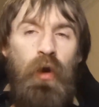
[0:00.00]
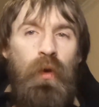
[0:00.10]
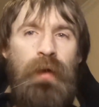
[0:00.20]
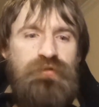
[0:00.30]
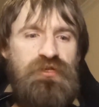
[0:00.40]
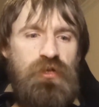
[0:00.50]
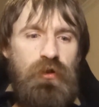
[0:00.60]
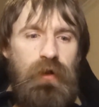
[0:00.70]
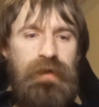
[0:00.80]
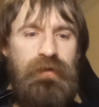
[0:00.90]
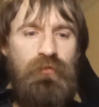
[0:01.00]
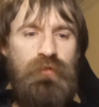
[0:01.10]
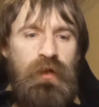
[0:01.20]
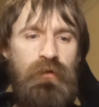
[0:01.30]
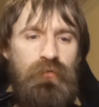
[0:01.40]
"Oh, I'm sure I
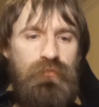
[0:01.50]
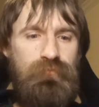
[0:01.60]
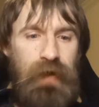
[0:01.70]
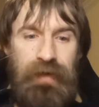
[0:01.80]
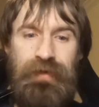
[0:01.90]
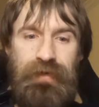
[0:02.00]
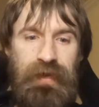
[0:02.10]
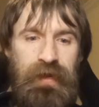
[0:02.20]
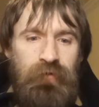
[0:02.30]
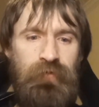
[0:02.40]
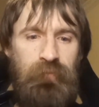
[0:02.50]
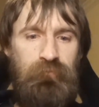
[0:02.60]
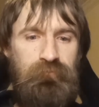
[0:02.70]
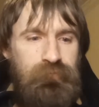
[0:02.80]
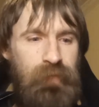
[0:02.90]
don't know. I didn't hear
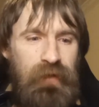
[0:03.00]
them.